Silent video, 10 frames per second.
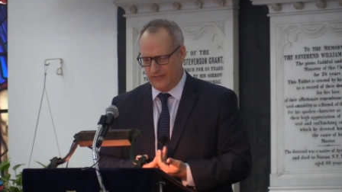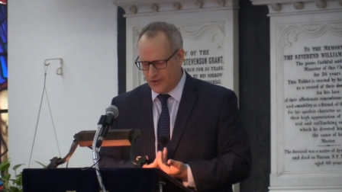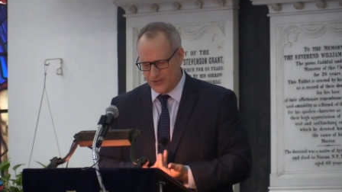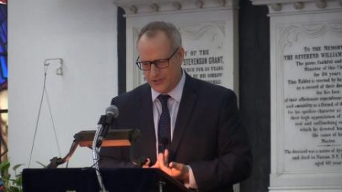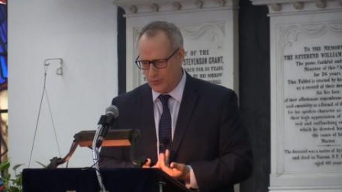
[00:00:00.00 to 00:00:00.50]

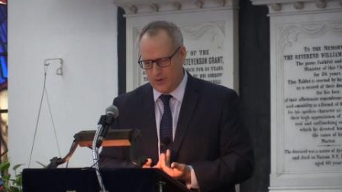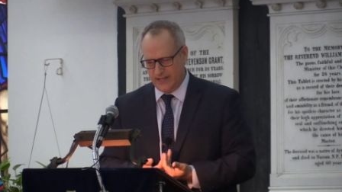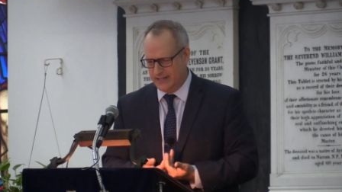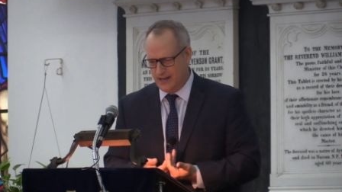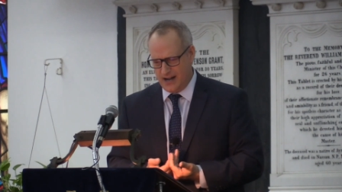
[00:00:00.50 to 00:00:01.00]
Verse
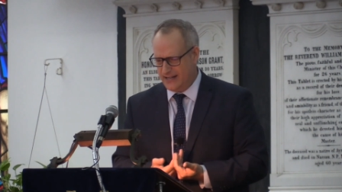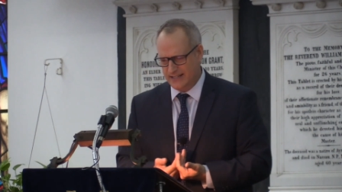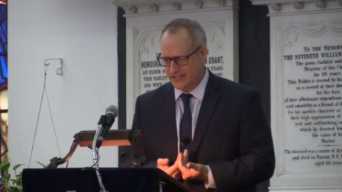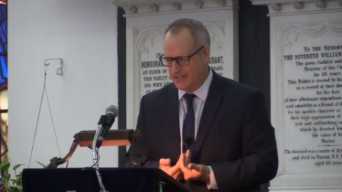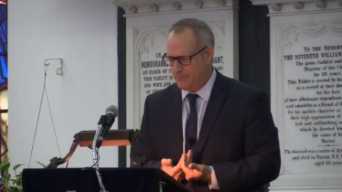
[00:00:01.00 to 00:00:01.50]

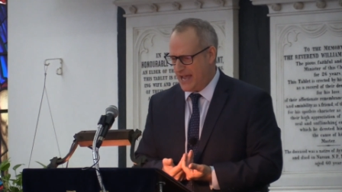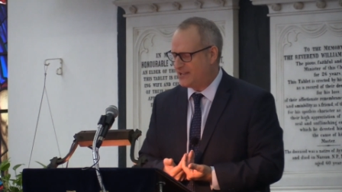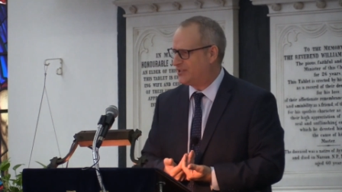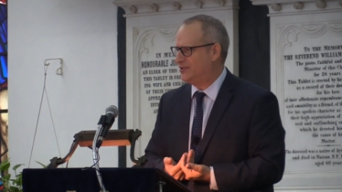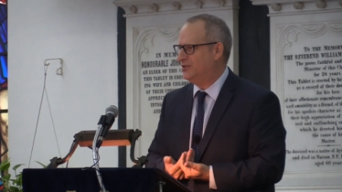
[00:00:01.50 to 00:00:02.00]
29 is the
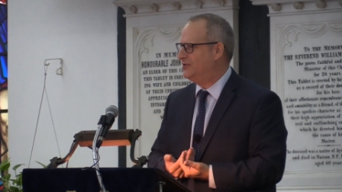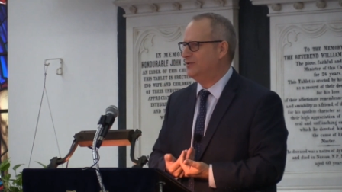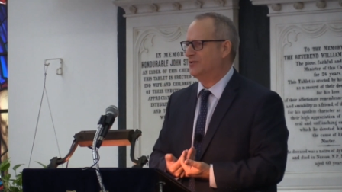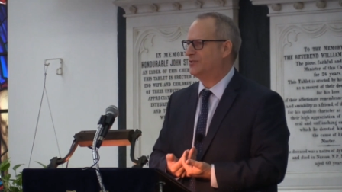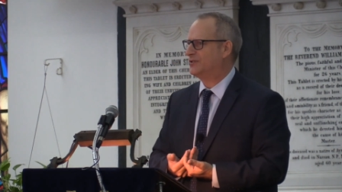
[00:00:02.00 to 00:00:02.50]
best
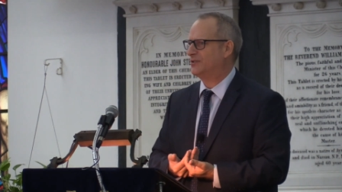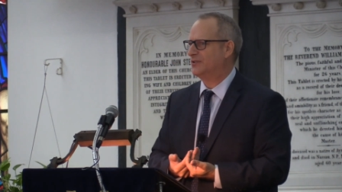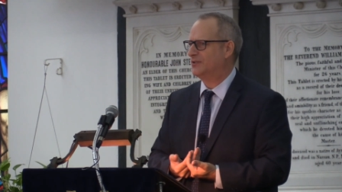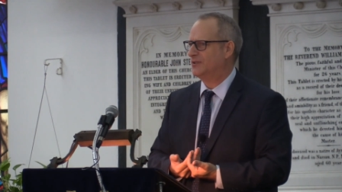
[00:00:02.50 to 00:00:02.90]
news.